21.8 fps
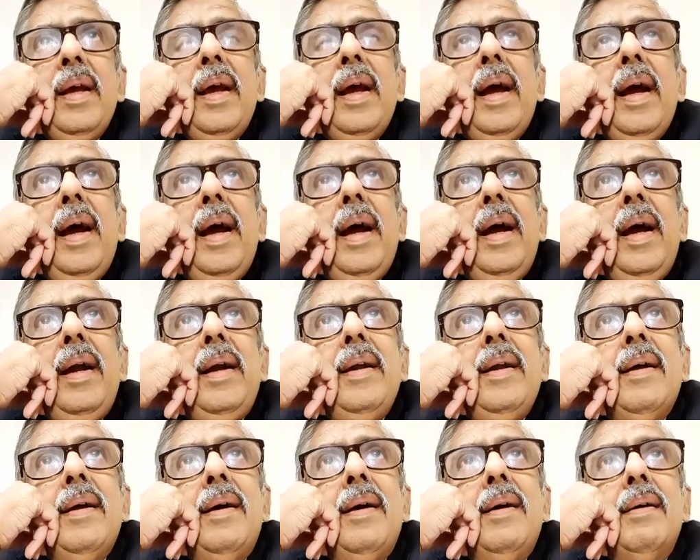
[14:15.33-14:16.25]
and
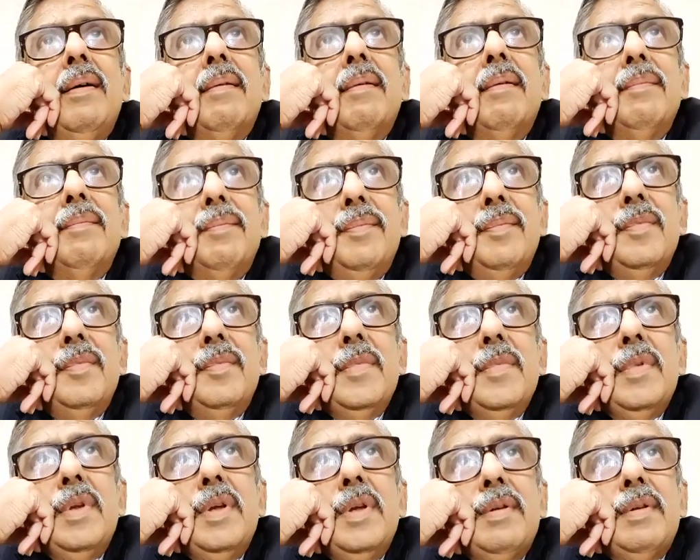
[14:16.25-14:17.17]

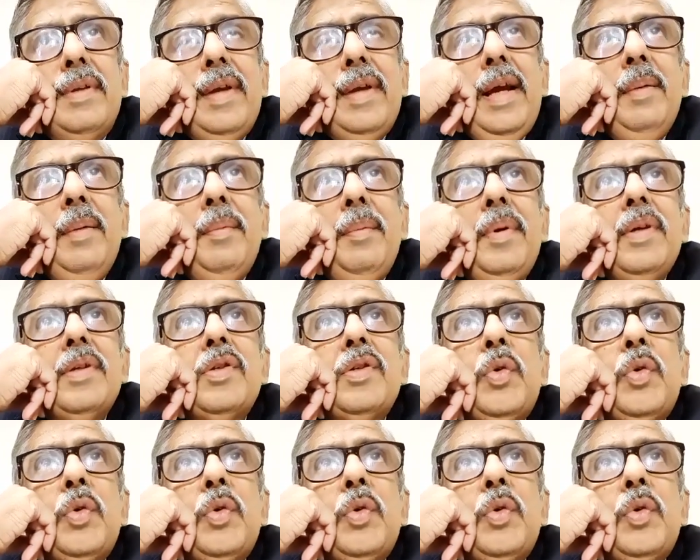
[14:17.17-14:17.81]
the same is